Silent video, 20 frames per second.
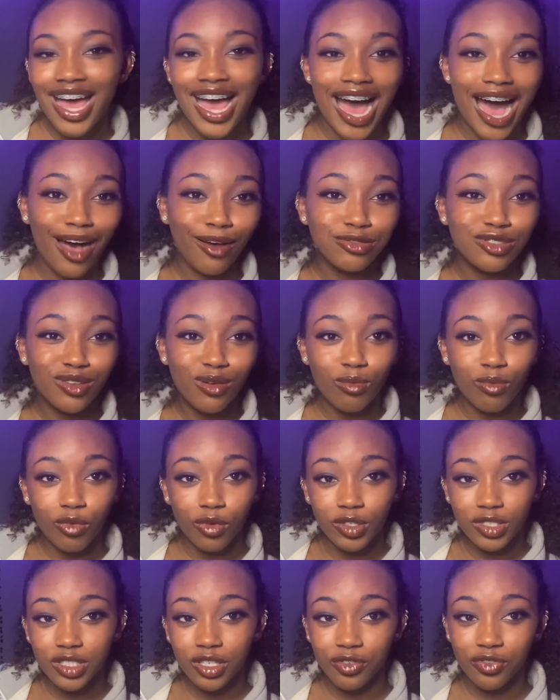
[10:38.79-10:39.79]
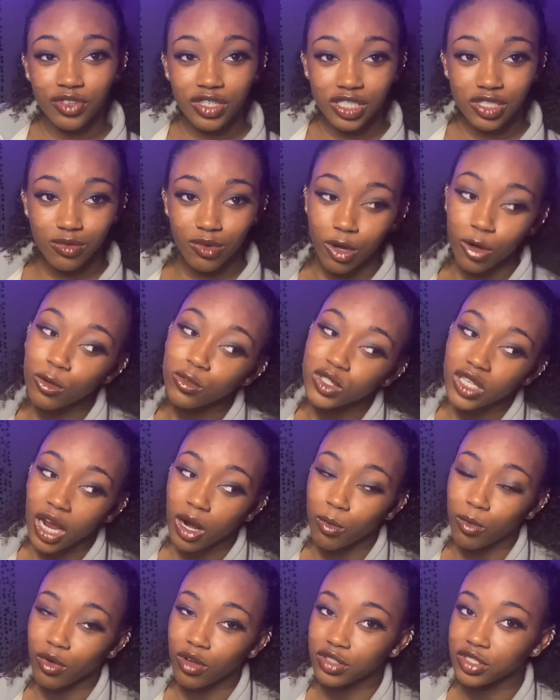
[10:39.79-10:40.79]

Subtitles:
I have some more to finish my whole entire wall.